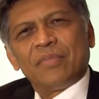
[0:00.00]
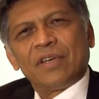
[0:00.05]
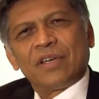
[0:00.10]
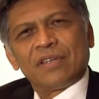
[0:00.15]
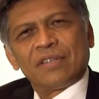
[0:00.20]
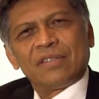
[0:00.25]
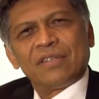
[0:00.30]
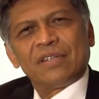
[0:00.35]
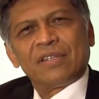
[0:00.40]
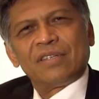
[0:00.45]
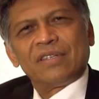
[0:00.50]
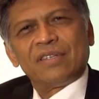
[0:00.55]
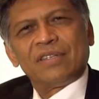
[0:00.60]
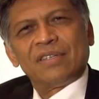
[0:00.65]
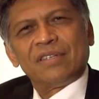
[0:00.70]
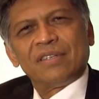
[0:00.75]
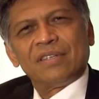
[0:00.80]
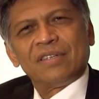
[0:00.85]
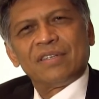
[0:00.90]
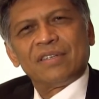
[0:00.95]
Because
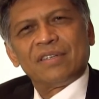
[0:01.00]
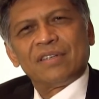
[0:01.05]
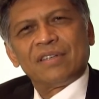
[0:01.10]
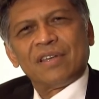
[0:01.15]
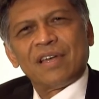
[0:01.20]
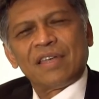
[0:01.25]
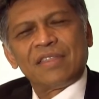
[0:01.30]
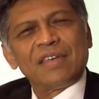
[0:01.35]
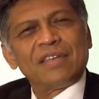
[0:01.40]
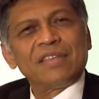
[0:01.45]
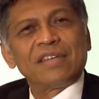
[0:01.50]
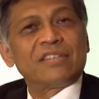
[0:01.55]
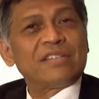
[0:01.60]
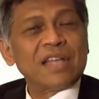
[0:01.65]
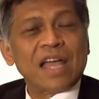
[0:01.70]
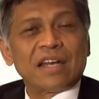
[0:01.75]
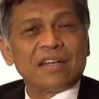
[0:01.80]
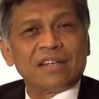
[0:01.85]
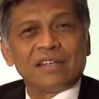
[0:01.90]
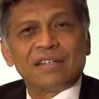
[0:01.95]
it's, I think the
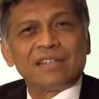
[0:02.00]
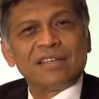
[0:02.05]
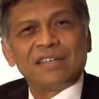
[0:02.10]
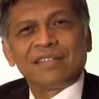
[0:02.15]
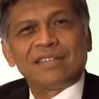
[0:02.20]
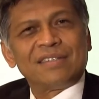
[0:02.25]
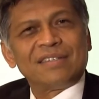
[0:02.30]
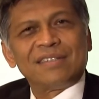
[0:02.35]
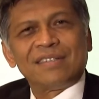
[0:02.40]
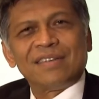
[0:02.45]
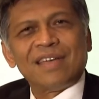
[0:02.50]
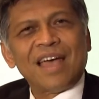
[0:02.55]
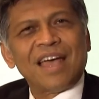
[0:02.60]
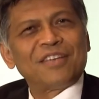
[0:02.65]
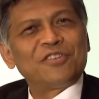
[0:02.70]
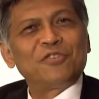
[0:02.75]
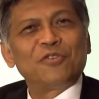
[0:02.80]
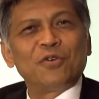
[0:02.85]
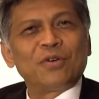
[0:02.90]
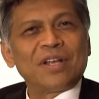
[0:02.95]
standard is
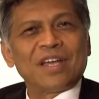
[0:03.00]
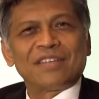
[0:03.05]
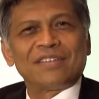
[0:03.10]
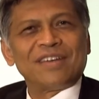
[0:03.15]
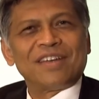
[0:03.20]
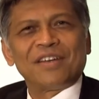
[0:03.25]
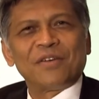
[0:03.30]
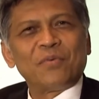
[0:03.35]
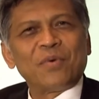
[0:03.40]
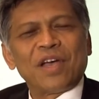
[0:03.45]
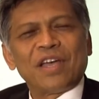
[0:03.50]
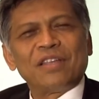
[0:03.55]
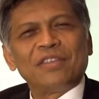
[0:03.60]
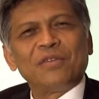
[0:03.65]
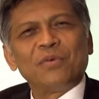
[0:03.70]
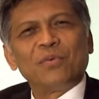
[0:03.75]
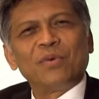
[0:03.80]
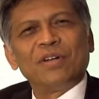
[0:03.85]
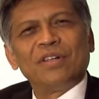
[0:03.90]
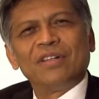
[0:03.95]
as good as anywhere
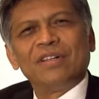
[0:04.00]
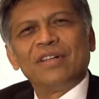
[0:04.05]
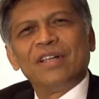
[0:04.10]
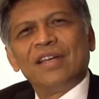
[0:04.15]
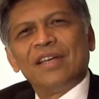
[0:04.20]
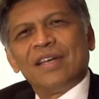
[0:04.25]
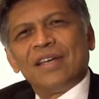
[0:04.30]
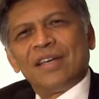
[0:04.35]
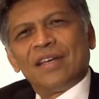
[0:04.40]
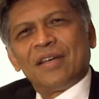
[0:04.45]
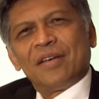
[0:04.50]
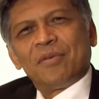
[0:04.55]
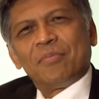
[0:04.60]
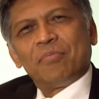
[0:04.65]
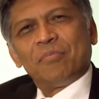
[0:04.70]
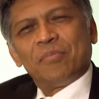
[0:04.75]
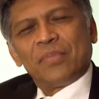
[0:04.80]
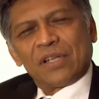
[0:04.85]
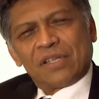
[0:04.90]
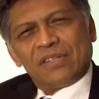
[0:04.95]
in the world,
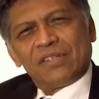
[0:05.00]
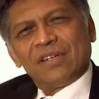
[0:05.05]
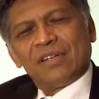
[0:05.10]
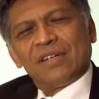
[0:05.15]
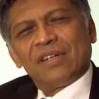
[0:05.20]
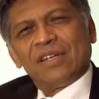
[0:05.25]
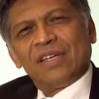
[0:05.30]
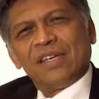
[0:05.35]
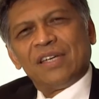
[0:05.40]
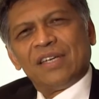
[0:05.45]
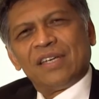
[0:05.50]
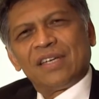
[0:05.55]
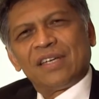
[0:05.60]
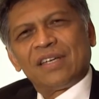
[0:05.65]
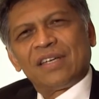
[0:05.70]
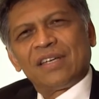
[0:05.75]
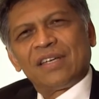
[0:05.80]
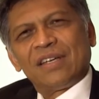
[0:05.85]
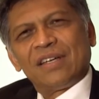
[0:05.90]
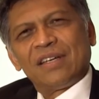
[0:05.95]
but
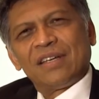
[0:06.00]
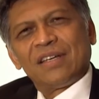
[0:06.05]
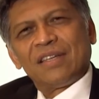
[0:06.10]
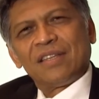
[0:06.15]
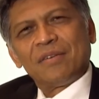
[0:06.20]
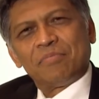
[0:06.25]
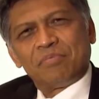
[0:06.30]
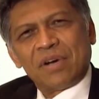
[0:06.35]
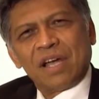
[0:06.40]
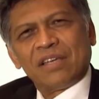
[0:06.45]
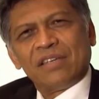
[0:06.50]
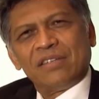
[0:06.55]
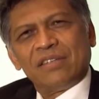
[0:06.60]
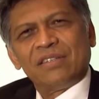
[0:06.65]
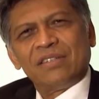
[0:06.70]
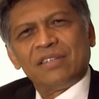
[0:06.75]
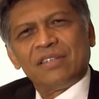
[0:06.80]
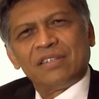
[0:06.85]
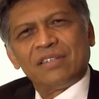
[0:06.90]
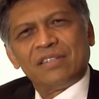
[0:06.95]
certainly the
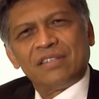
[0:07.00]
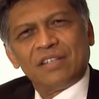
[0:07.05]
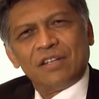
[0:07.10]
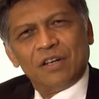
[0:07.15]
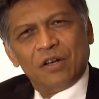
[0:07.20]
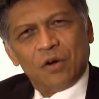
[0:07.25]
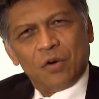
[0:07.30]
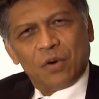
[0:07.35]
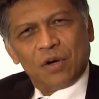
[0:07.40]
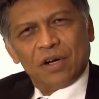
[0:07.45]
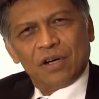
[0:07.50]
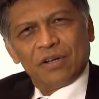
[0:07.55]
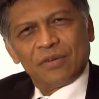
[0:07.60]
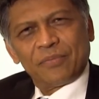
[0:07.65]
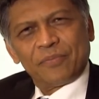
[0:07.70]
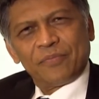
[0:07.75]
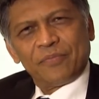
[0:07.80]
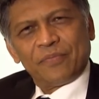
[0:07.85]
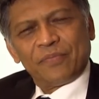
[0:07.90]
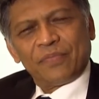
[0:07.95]
price is lower,
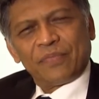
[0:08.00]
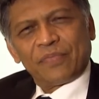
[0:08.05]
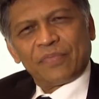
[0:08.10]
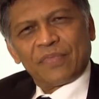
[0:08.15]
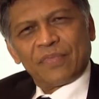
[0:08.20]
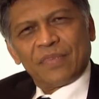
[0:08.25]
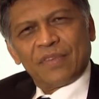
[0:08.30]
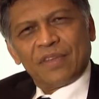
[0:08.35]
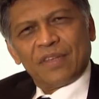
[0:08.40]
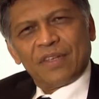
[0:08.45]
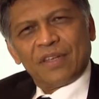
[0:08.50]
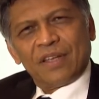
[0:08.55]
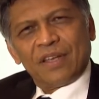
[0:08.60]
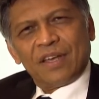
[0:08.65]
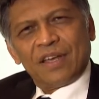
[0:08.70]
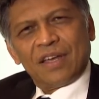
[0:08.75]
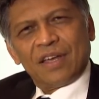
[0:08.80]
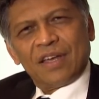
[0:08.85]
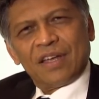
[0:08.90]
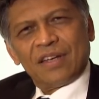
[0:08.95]

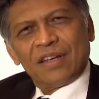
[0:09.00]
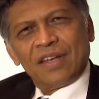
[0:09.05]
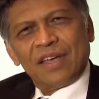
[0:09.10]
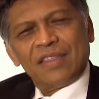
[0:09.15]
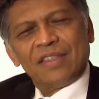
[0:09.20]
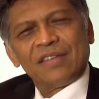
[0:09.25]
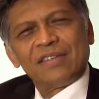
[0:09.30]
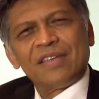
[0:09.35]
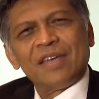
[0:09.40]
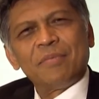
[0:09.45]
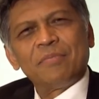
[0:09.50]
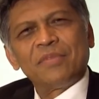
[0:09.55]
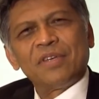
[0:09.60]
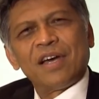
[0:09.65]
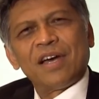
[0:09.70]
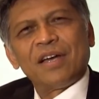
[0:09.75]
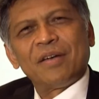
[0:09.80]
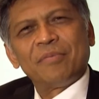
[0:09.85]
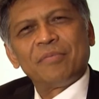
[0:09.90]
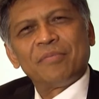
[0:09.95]
and at the same
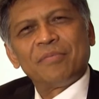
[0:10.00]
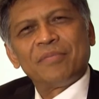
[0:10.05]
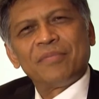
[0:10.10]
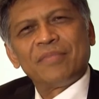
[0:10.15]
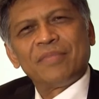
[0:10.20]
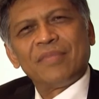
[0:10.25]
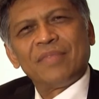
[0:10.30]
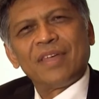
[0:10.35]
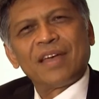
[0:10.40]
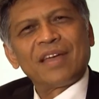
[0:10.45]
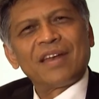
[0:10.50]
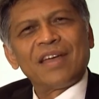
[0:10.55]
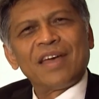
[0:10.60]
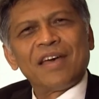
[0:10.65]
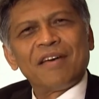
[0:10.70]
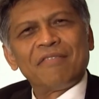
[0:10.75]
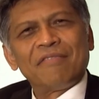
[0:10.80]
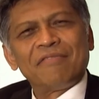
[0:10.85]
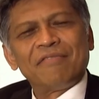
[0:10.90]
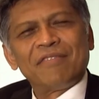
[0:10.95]
time they can
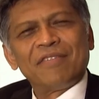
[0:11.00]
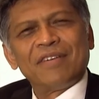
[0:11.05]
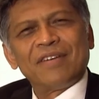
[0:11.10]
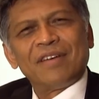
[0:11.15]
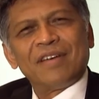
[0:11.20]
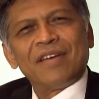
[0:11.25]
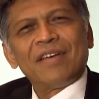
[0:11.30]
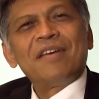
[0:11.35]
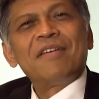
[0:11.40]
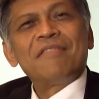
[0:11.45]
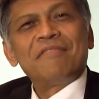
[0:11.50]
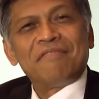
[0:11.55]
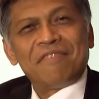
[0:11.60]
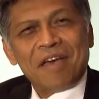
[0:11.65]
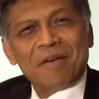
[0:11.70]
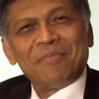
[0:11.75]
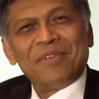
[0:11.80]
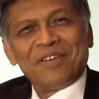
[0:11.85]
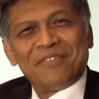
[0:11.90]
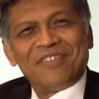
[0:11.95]
have
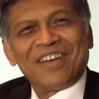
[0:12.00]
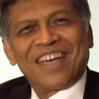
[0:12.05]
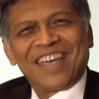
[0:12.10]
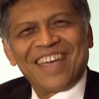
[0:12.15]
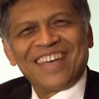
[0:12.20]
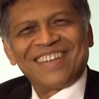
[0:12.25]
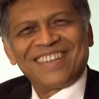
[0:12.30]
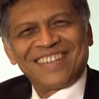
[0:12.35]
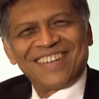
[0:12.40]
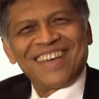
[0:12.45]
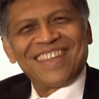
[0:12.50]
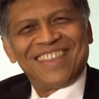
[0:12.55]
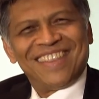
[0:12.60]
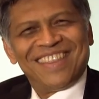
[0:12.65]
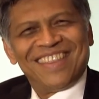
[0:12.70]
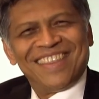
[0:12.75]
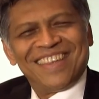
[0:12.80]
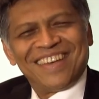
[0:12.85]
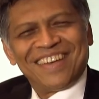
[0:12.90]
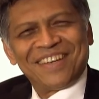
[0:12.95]
family vacation